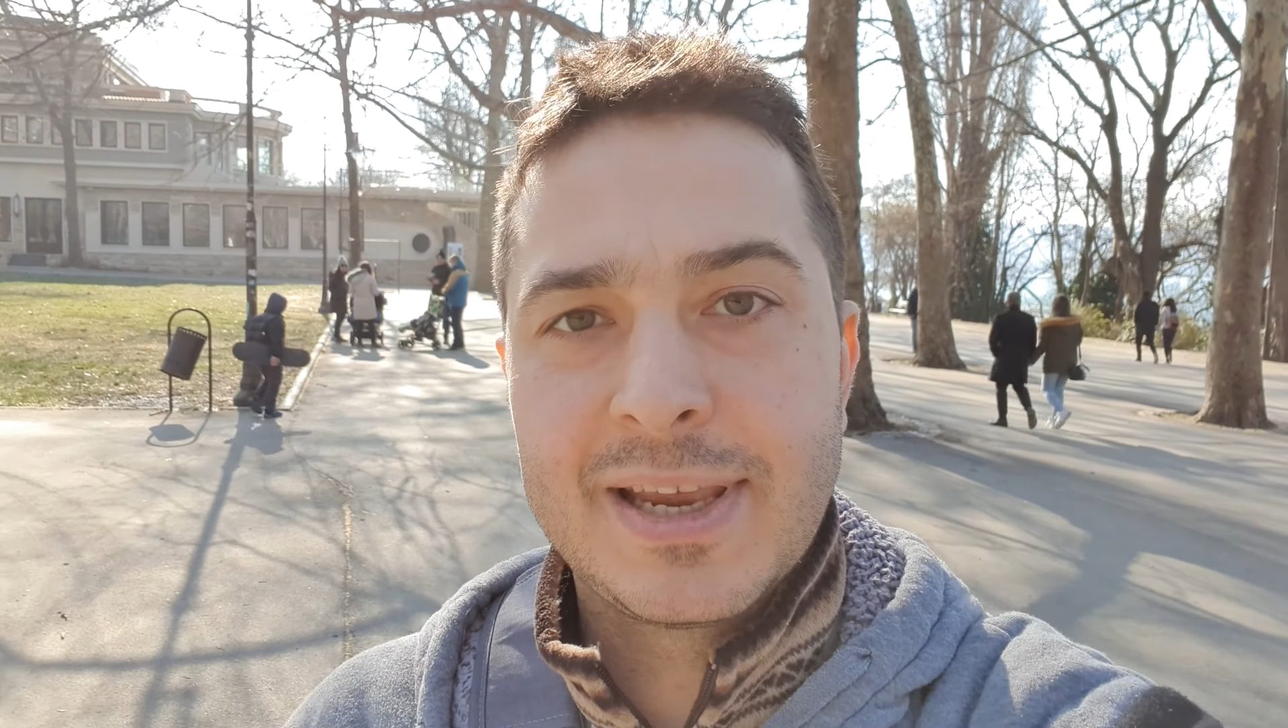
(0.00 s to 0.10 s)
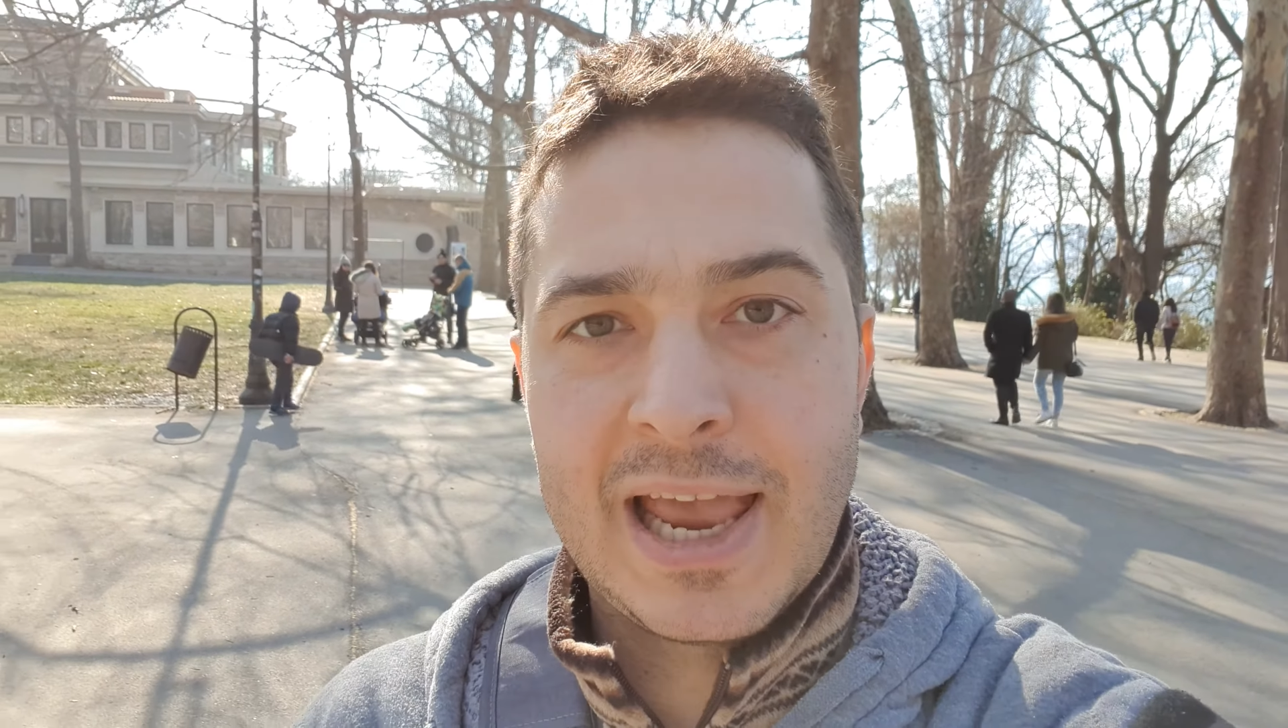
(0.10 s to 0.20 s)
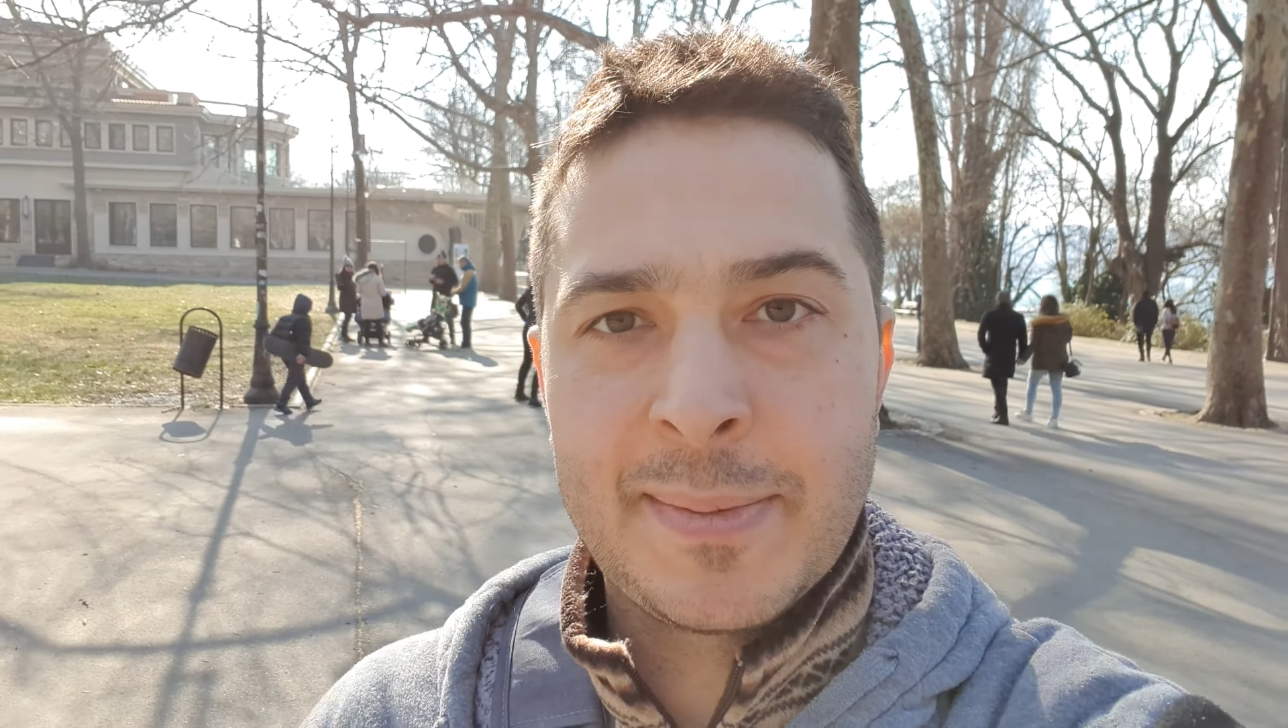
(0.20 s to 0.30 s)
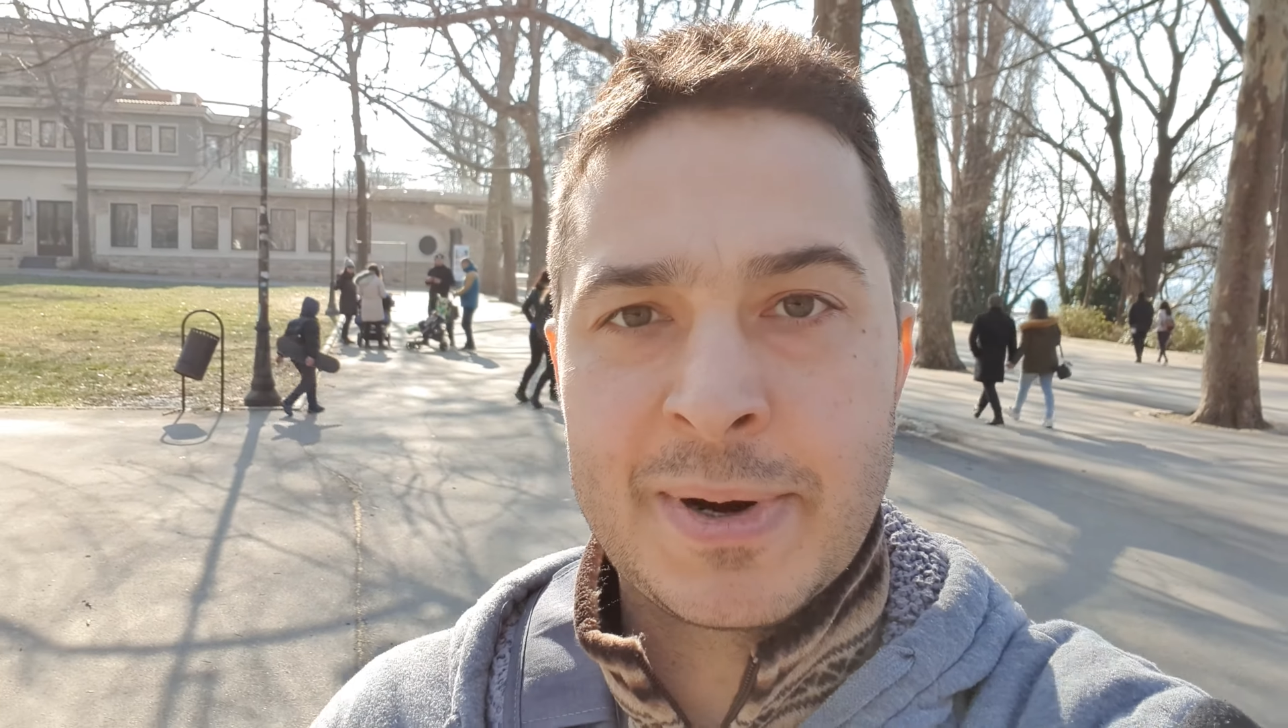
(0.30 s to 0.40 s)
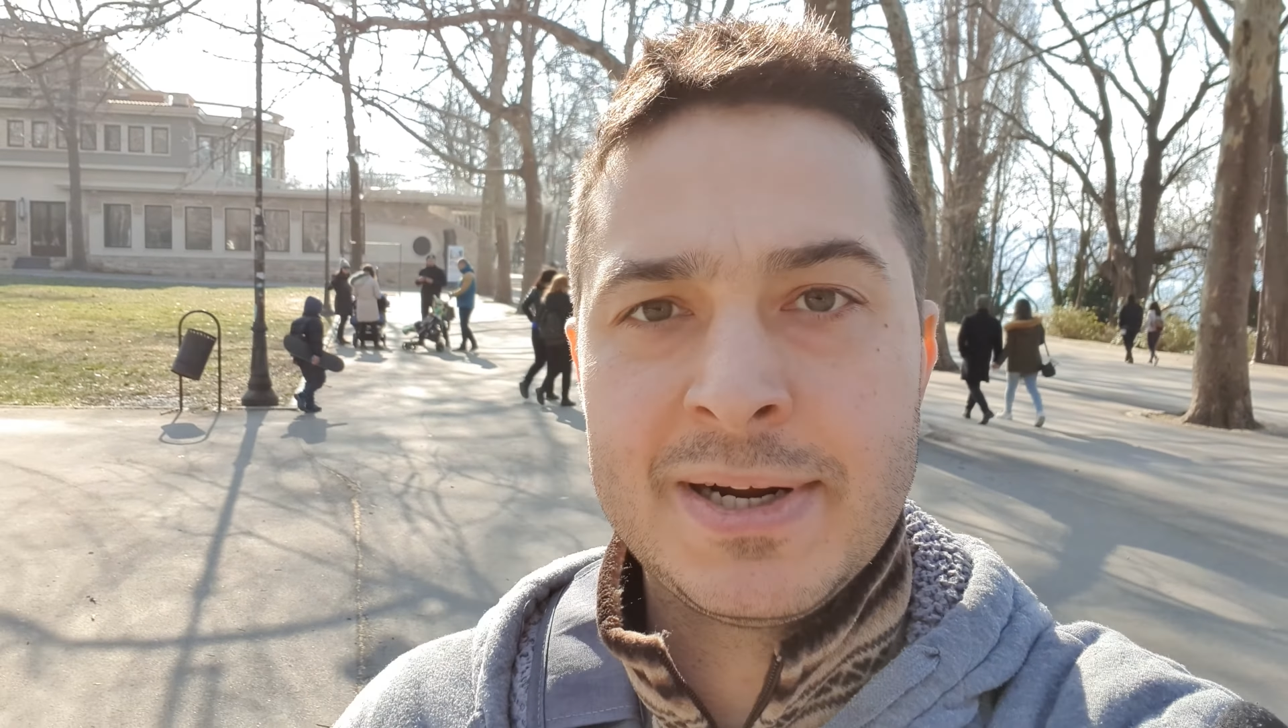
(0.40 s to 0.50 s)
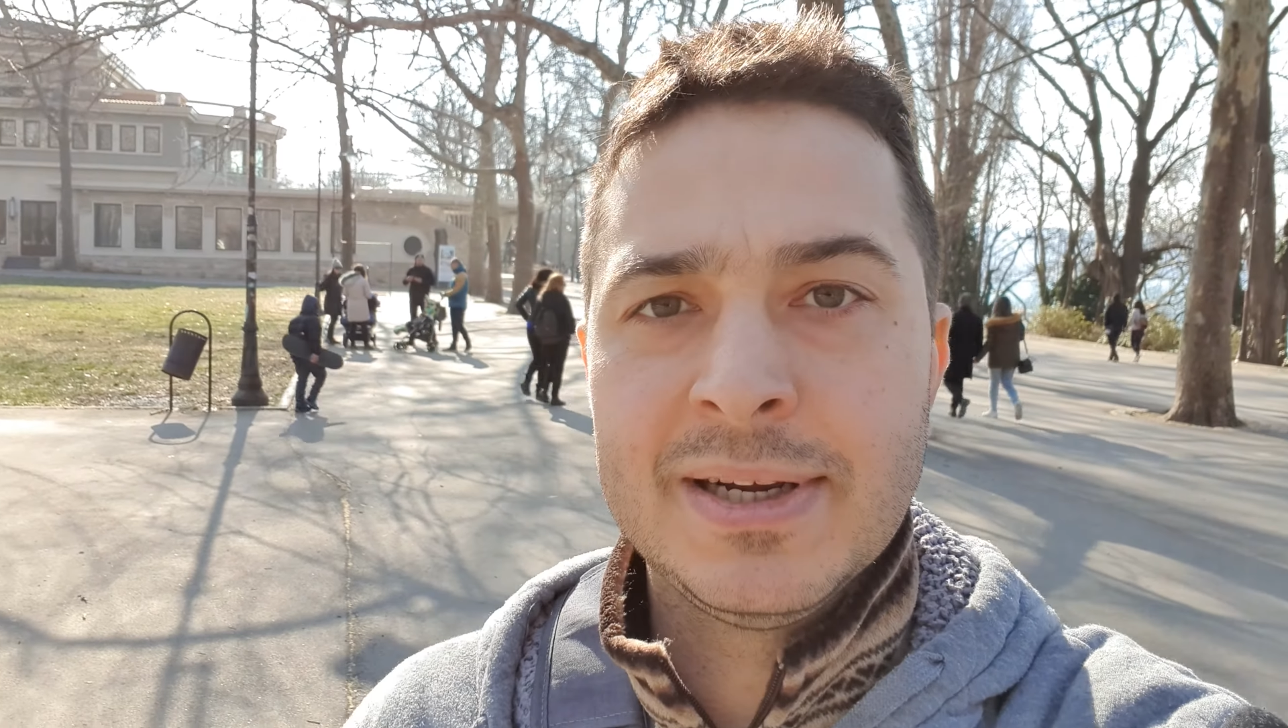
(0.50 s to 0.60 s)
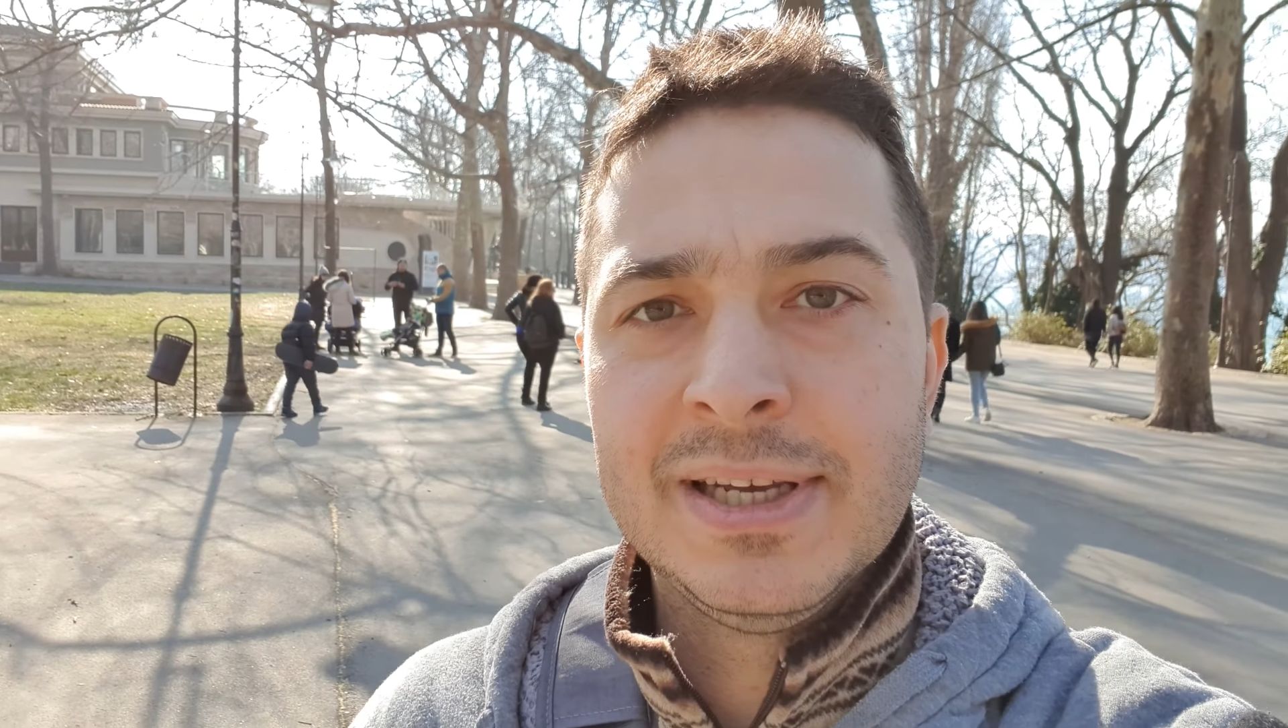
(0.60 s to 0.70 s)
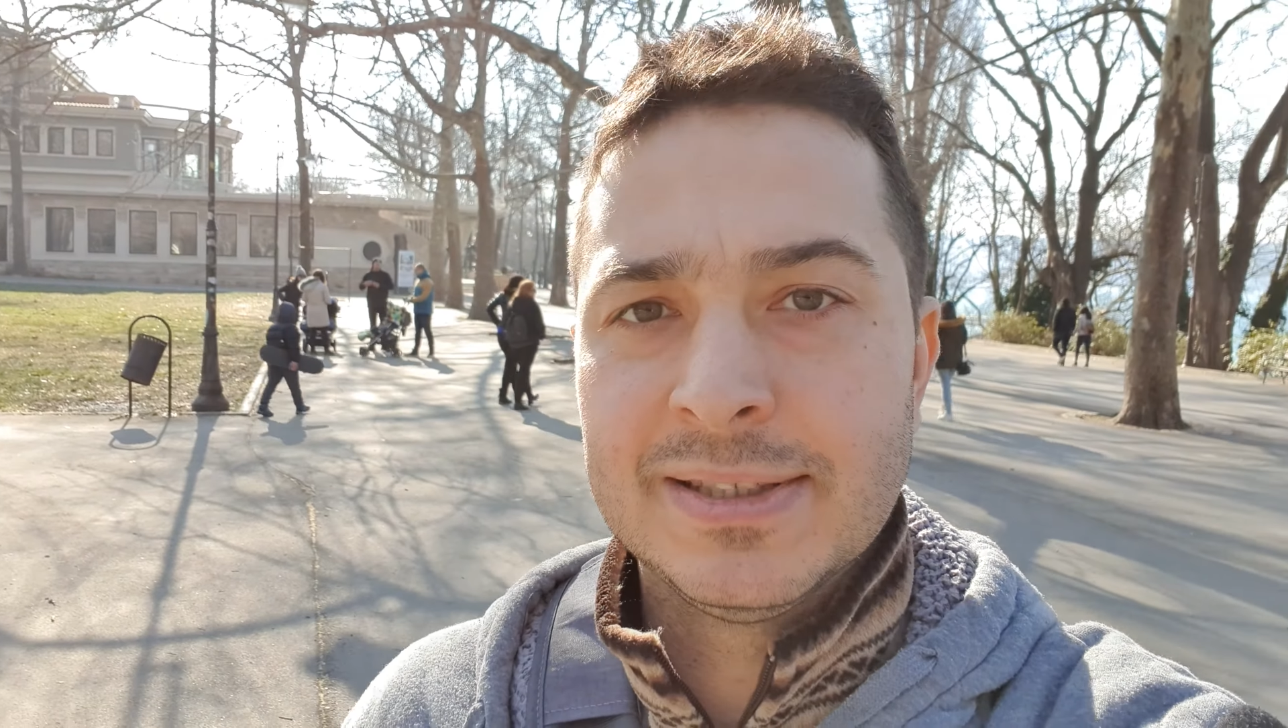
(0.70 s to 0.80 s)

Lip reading: camera,